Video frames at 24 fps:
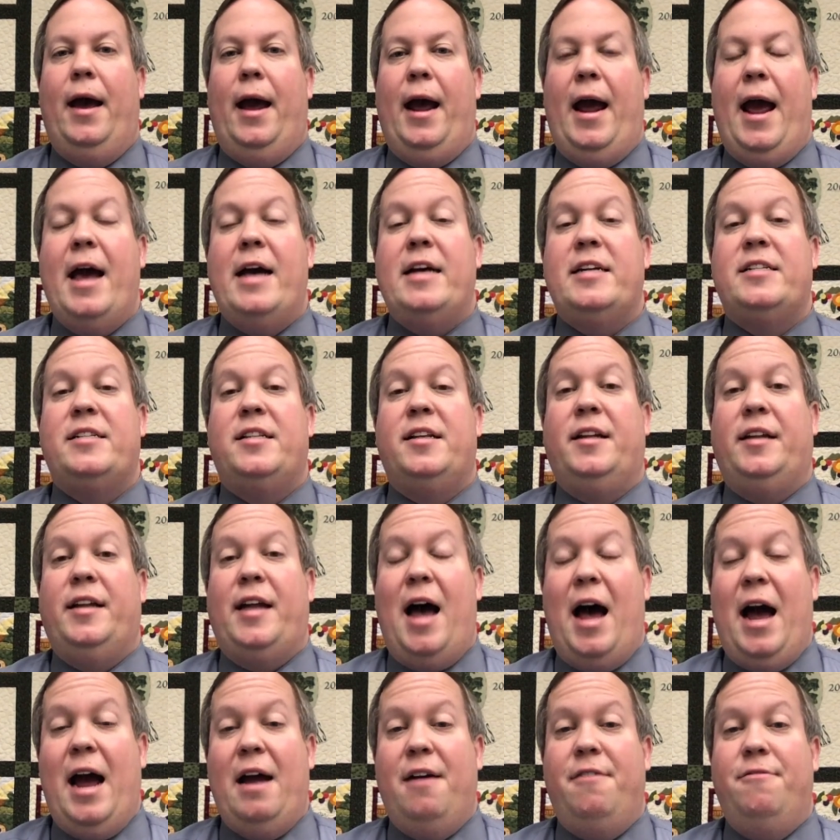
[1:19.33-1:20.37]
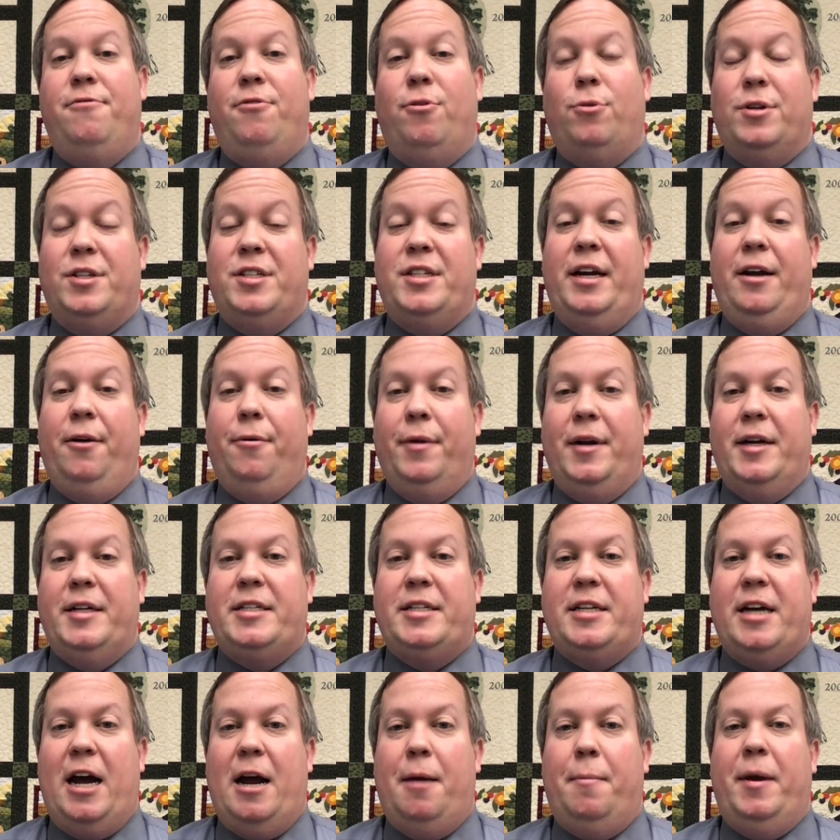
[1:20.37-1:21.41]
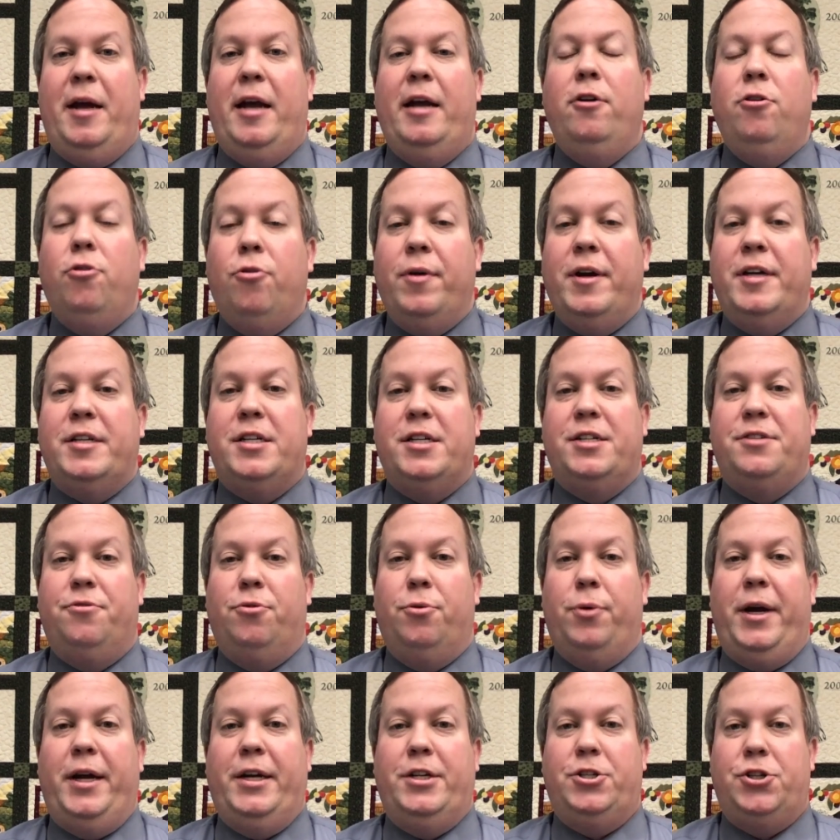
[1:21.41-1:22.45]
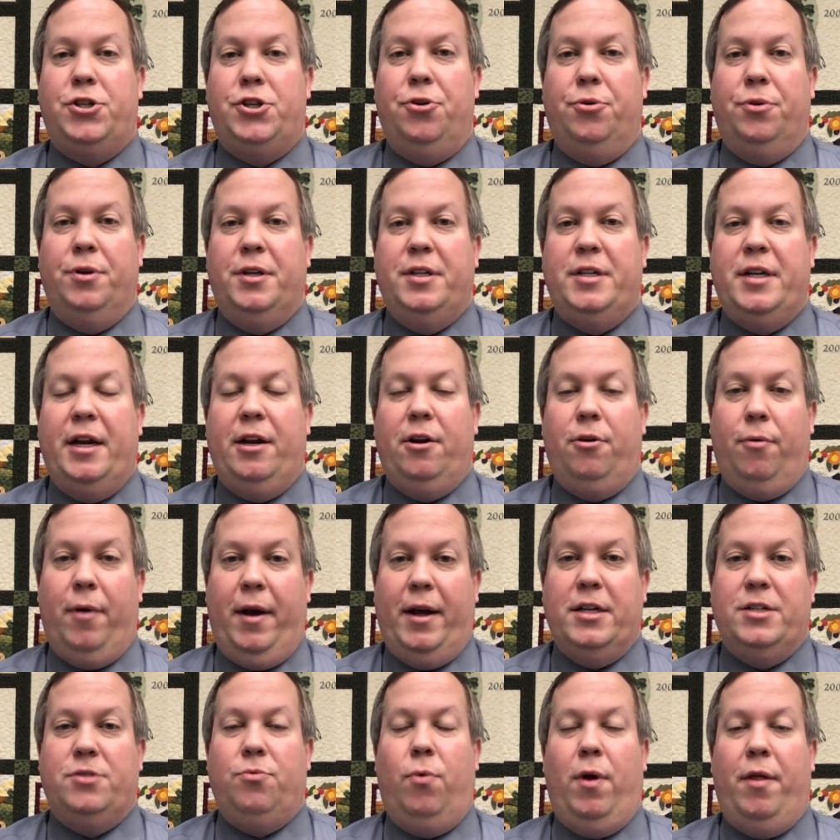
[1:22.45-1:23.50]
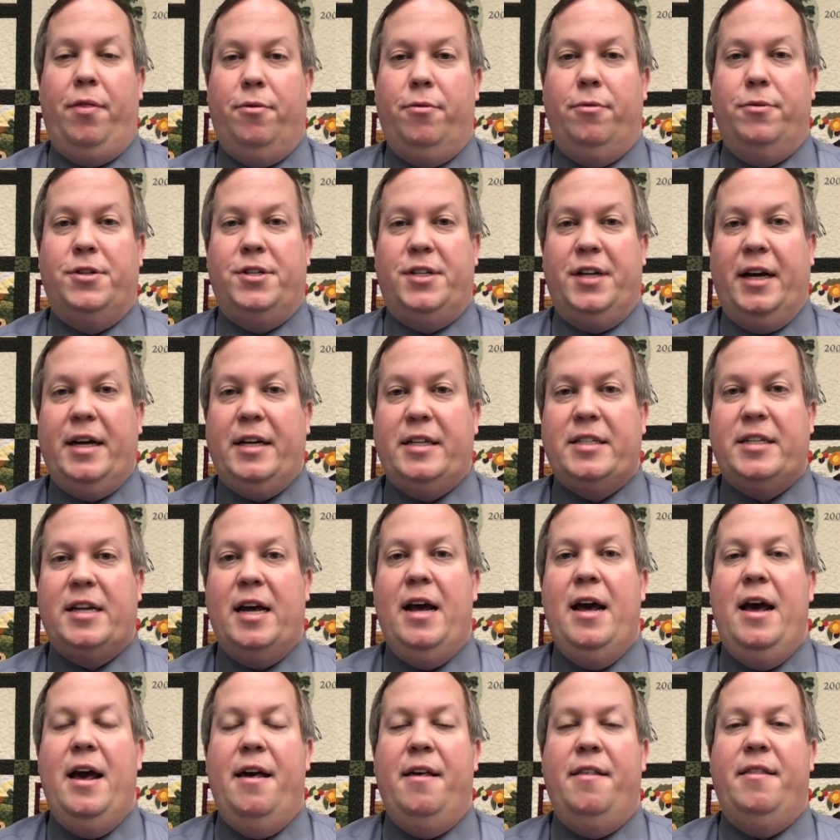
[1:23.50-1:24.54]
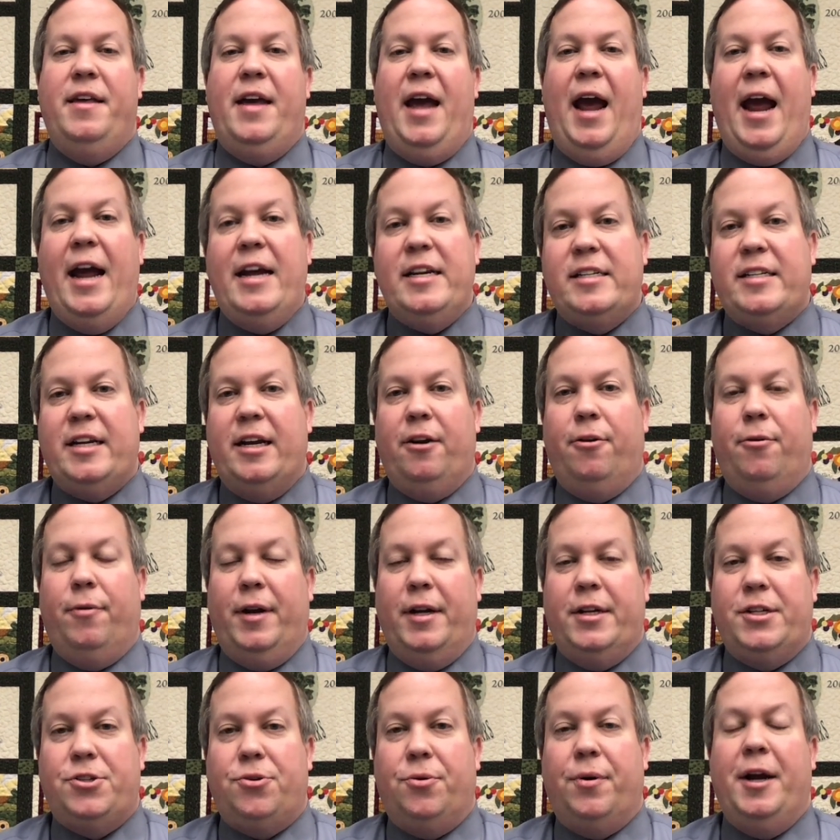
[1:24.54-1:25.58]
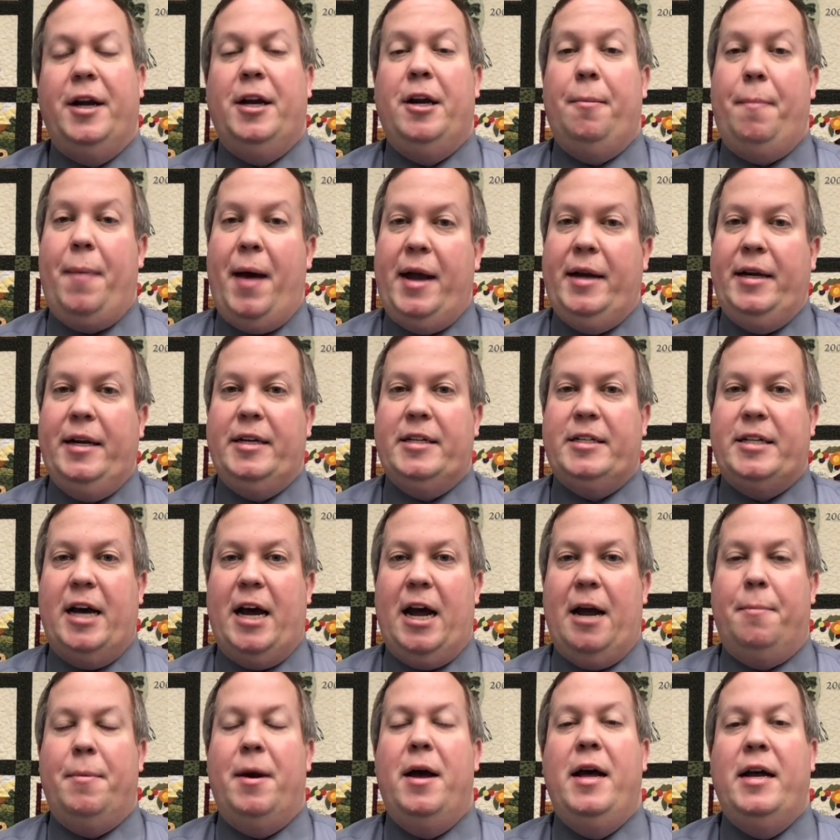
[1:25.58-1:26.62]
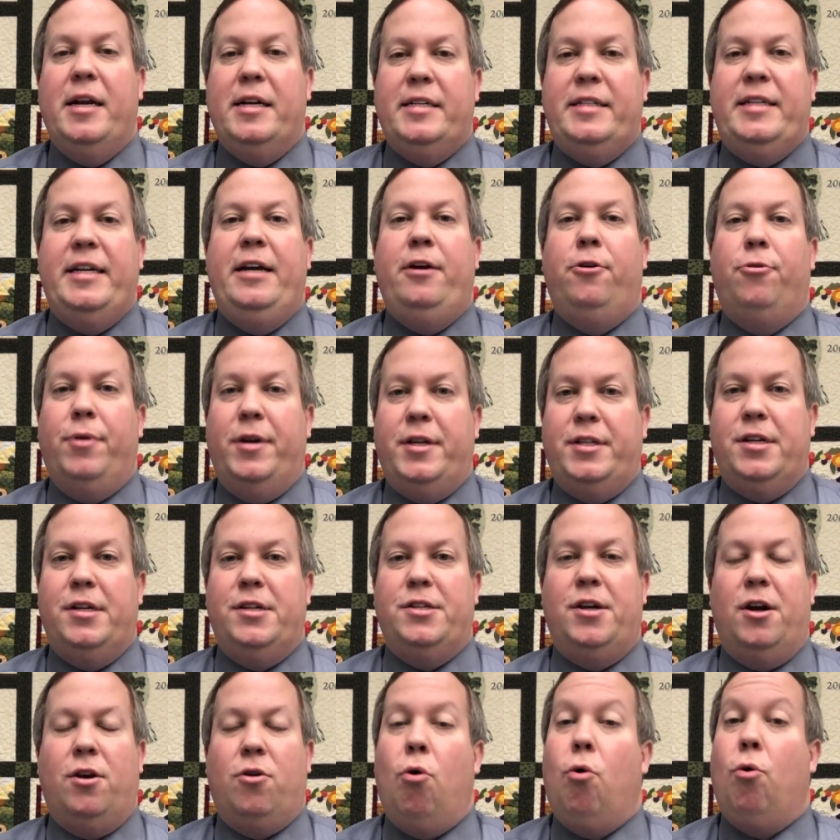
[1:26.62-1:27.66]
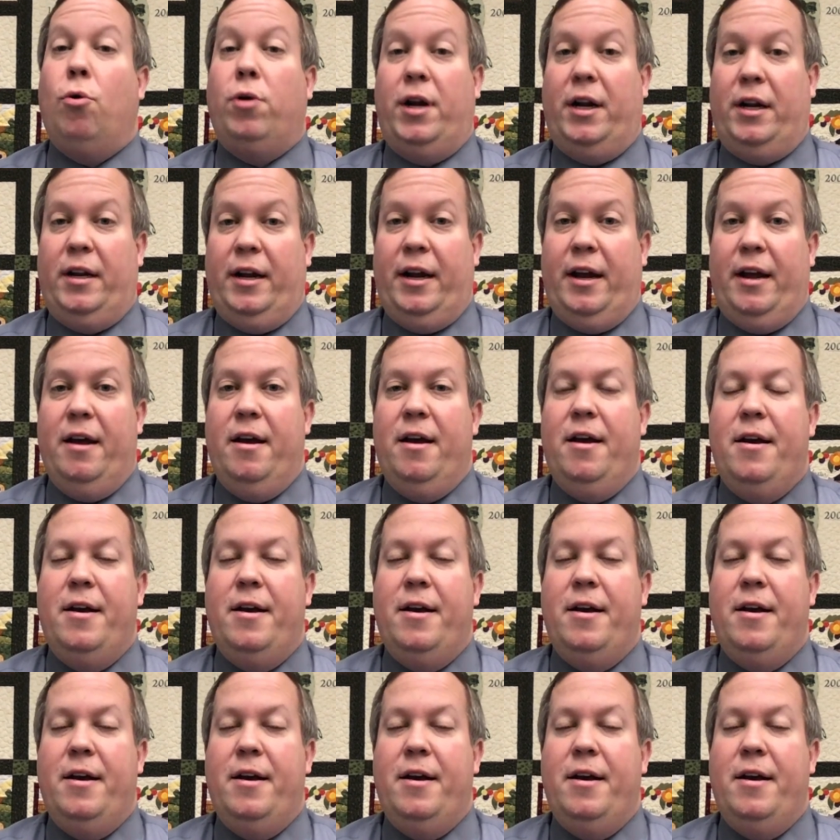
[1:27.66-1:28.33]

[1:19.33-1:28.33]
As the live or synchronous time increases for each student in grades 1 through 6, the asynchronous or independent time decreases accordingly.